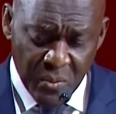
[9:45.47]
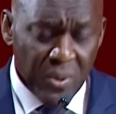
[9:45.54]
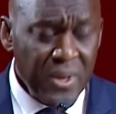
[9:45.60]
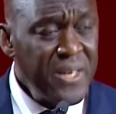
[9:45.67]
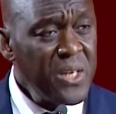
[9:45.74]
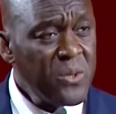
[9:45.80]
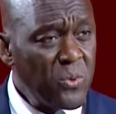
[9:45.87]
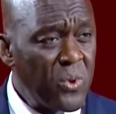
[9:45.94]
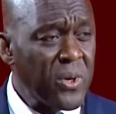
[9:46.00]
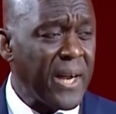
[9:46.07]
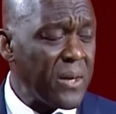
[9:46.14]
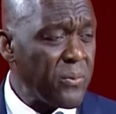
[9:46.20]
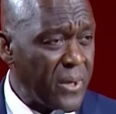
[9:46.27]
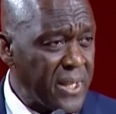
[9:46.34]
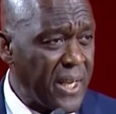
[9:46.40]
we need to
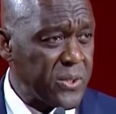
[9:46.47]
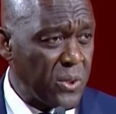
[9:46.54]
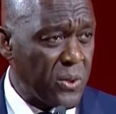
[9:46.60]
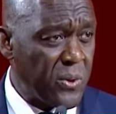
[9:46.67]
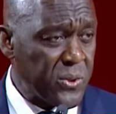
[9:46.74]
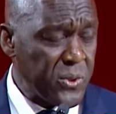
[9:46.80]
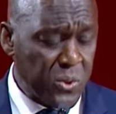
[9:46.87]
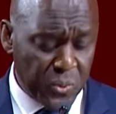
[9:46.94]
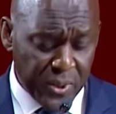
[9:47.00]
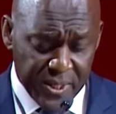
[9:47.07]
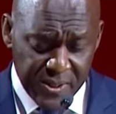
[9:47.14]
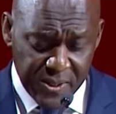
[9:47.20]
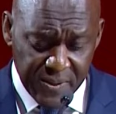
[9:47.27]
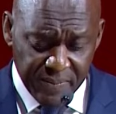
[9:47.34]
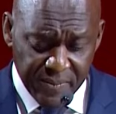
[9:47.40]
look at what are the
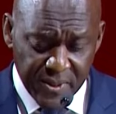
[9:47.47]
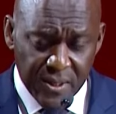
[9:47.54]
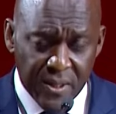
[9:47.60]
constraints.